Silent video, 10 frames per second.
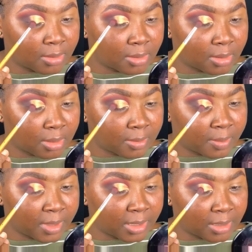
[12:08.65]
to just
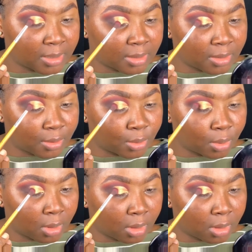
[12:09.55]
blend in the whole